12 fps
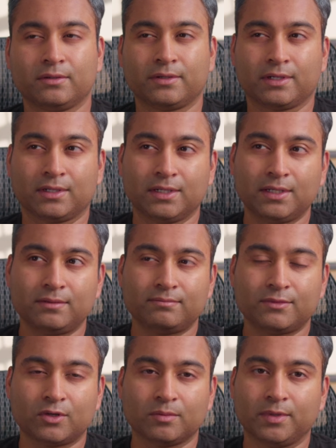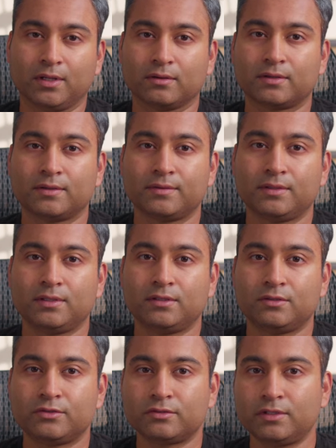go on a cut or a bulk.
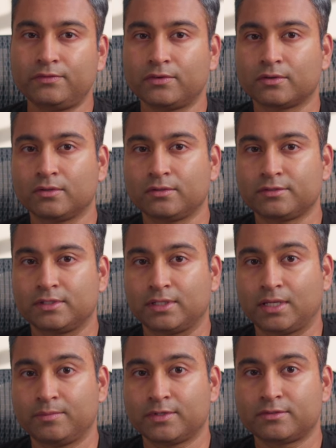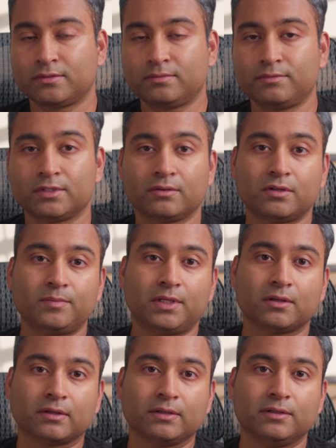Usually if your goal is to gain muscle, you go on a
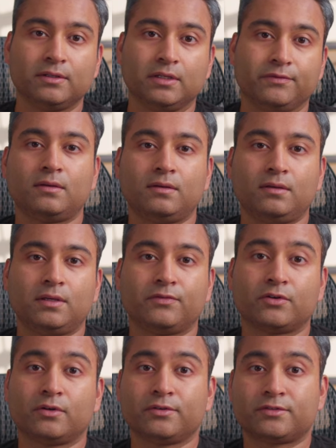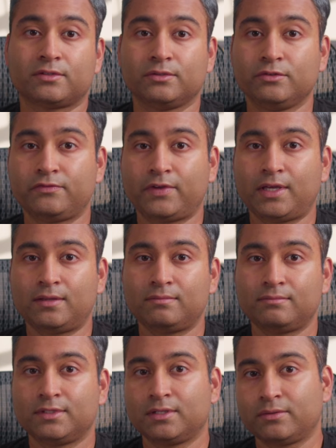bulk. If your goal is to lose fat,
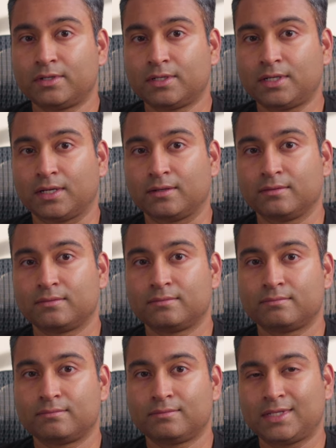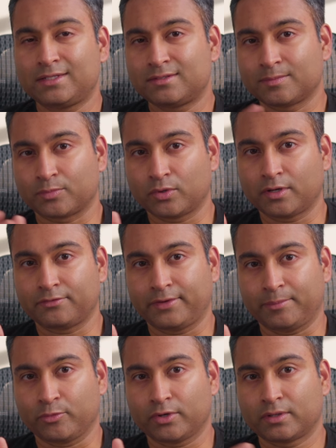you go on a cut. That's the broad
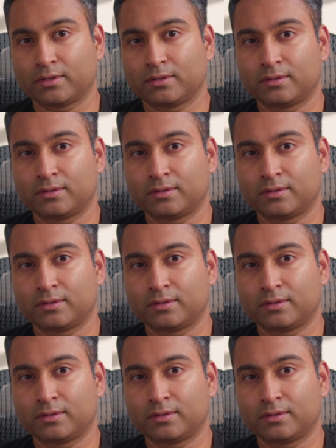framework.